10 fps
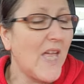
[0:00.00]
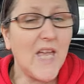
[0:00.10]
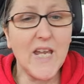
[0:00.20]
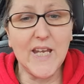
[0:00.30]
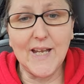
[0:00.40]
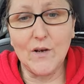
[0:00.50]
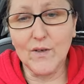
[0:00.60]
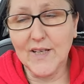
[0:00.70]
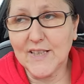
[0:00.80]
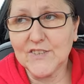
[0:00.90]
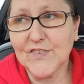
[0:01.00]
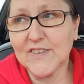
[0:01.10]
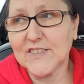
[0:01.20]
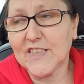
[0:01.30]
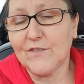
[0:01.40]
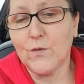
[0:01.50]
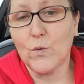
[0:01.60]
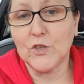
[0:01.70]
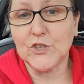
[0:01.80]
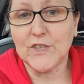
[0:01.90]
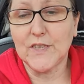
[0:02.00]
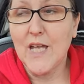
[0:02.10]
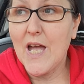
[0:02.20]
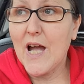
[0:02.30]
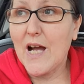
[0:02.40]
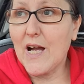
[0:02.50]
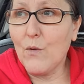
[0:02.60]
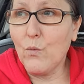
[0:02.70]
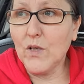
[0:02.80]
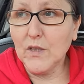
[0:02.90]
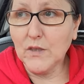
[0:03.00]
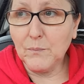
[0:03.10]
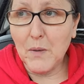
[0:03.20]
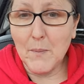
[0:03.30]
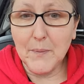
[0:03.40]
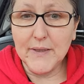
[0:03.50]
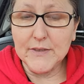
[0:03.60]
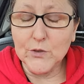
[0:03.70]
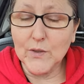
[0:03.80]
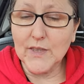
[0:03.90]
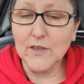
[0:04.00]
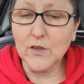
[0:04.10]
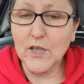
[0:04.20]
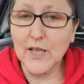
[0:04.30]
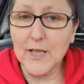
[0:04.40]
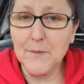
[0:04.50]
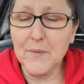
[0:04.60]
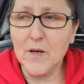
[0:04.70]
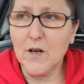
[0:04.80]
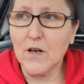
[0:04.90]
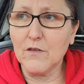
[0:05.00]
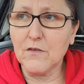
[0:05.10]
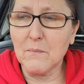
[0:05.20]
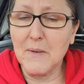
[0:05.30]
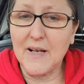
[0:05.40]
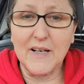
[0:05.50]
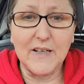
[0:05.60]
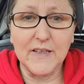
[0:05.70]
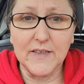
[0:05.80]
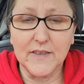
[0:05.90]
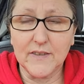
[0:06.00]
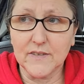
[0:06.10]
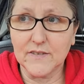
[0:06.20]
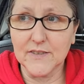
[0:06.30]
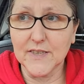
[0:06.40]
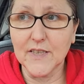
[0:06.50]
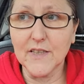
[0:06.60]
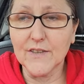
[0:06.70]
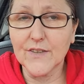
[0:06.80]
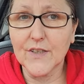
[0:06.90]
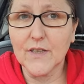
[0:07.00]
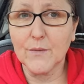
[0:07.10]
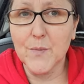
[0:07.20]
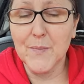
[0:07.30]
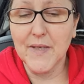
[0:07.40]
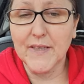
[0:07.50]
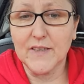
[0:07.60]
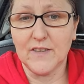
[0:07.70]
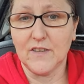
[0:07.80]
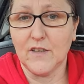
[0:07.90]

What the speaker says: Anyhow, guys, thanks again for watching. I will probably do a little clip of my dinner that I'll be making